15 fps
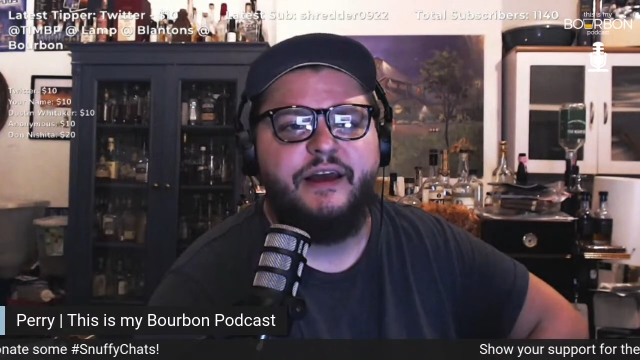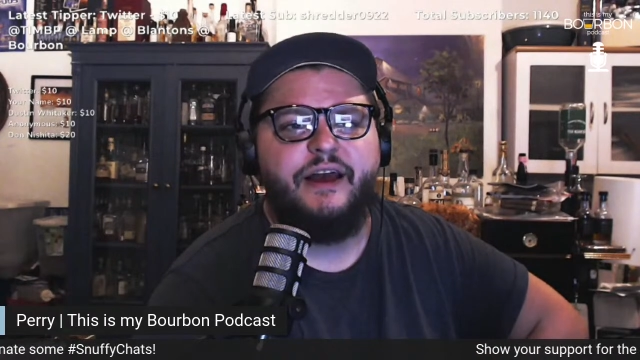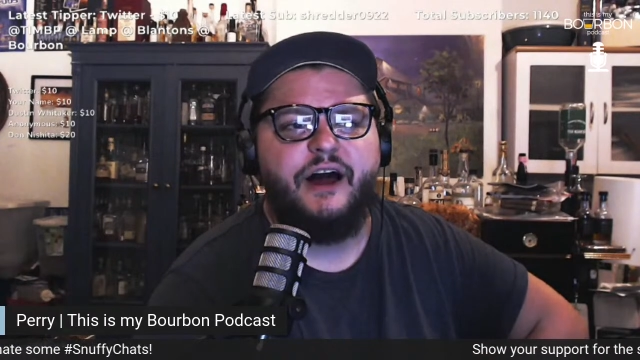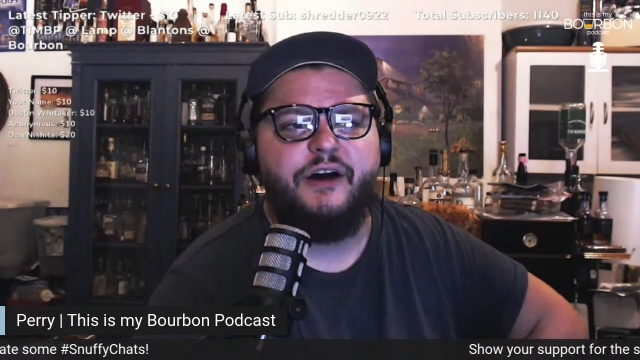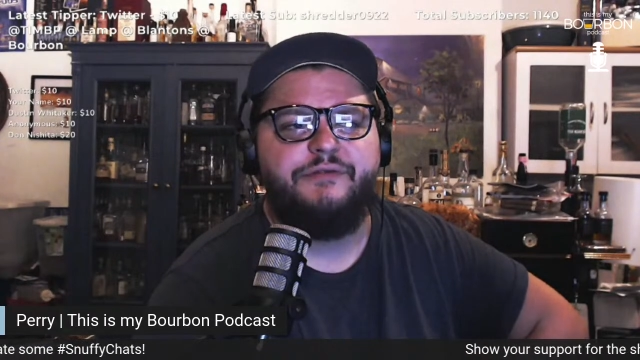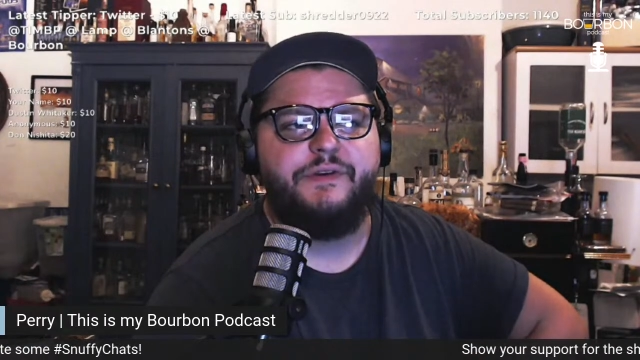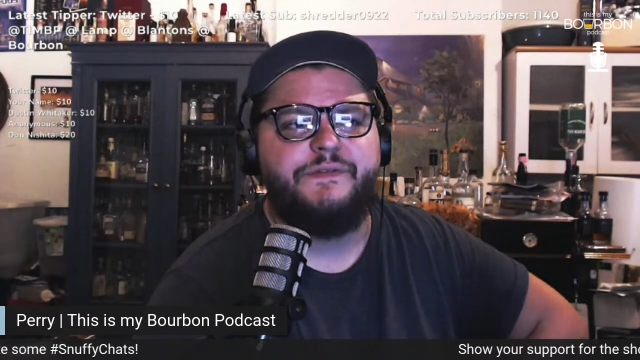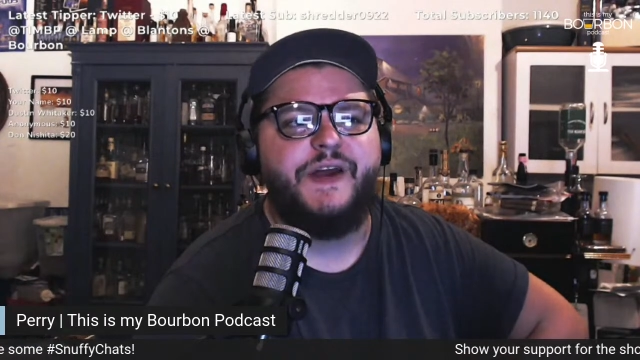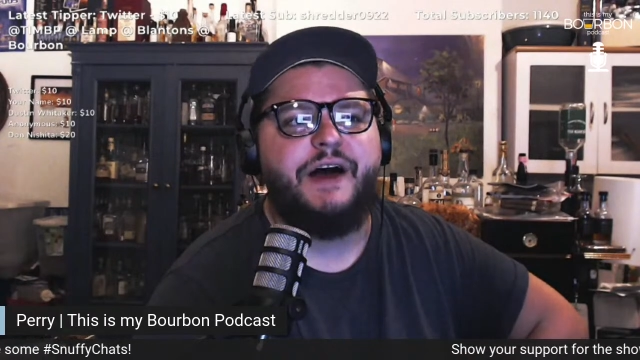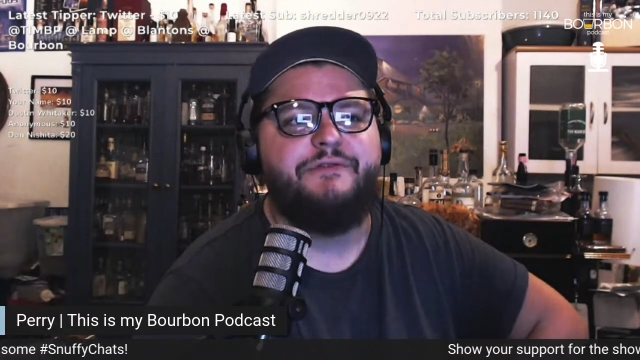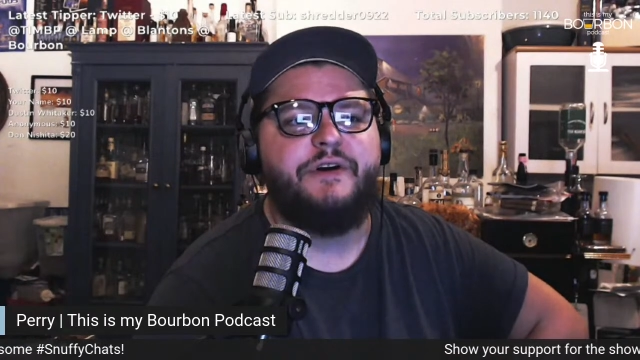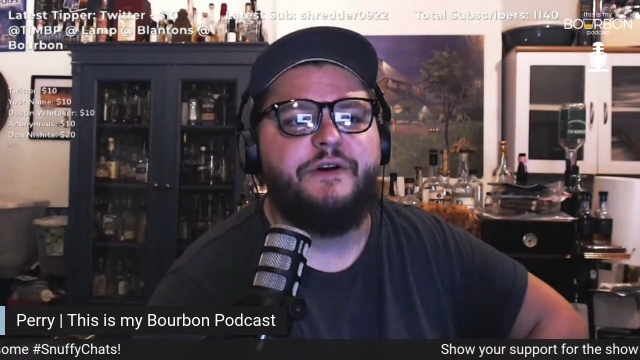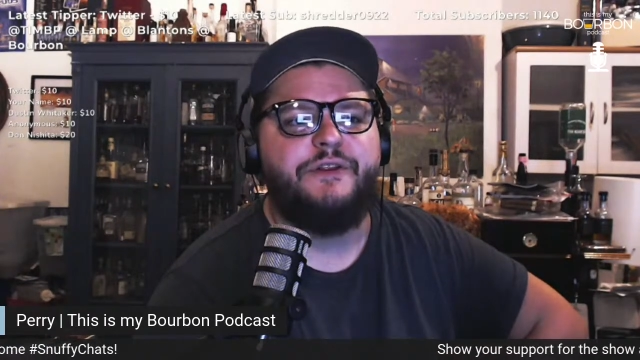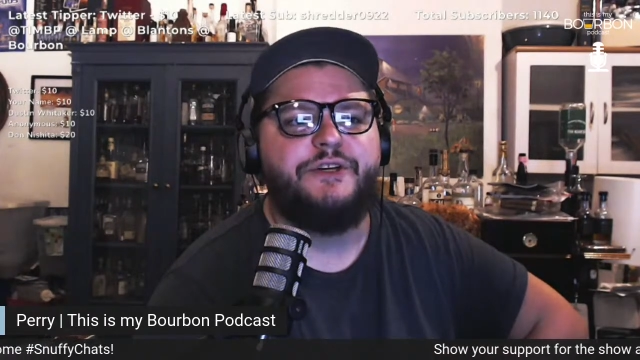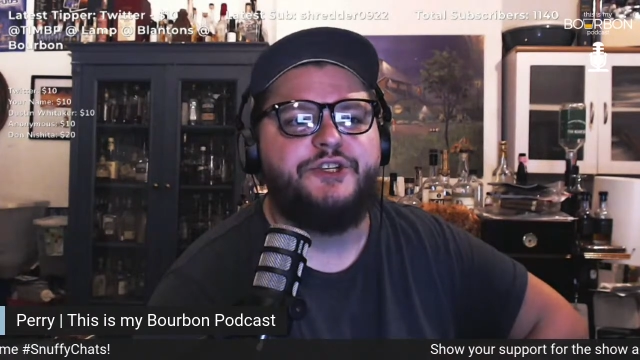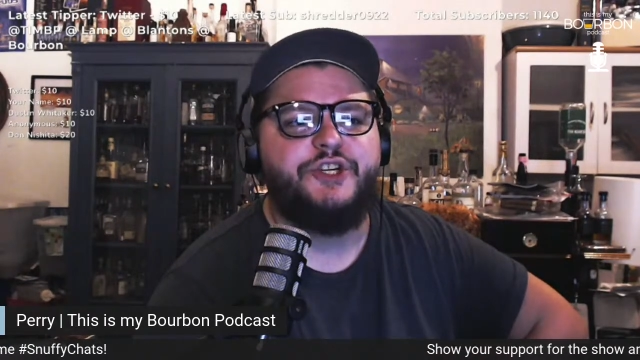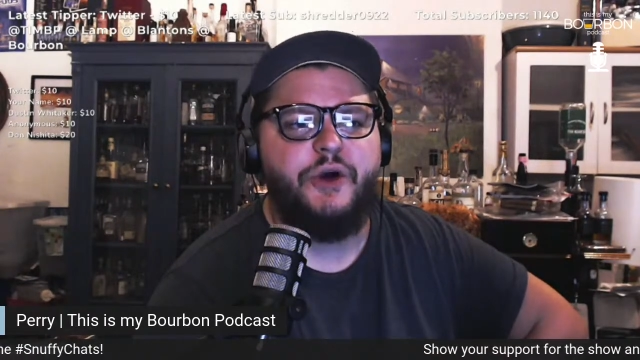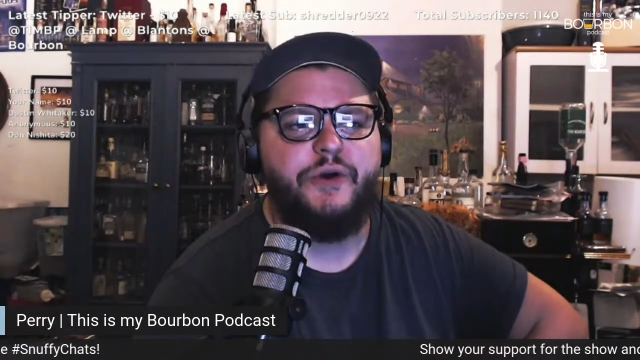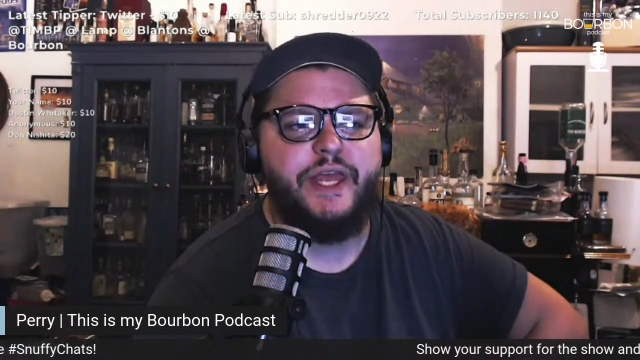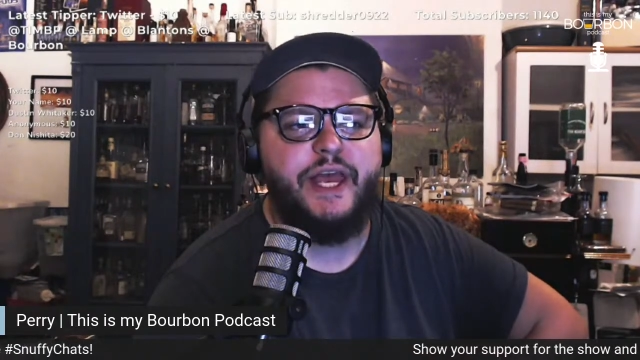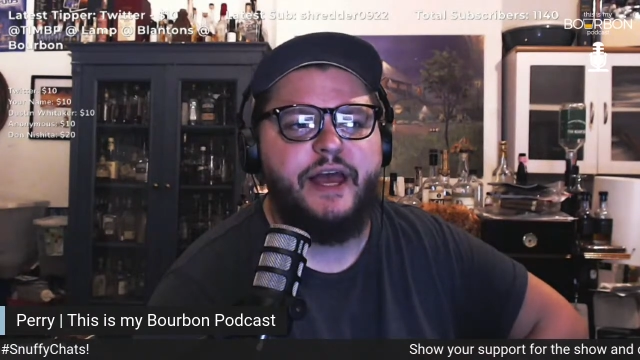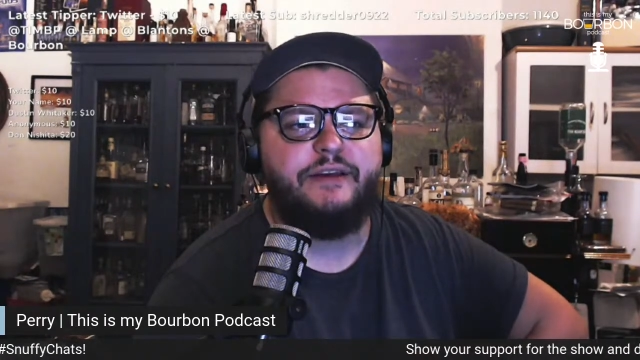If you've not followed the show
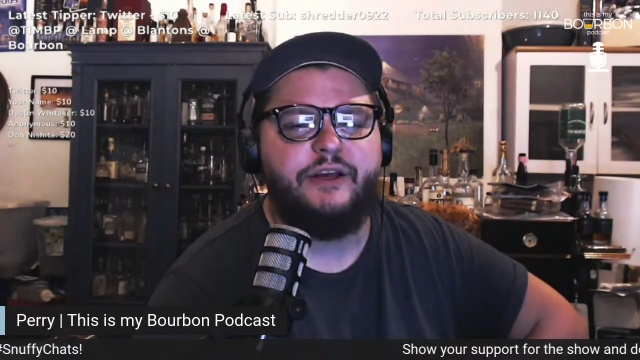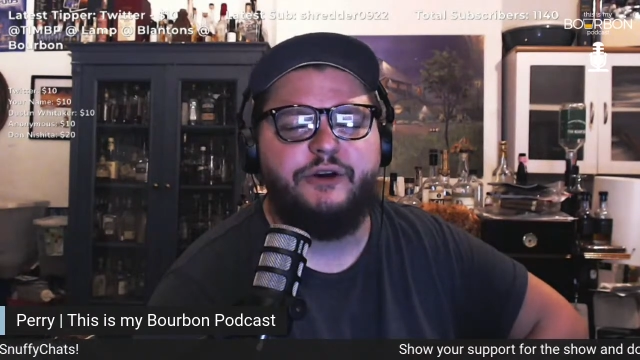yet,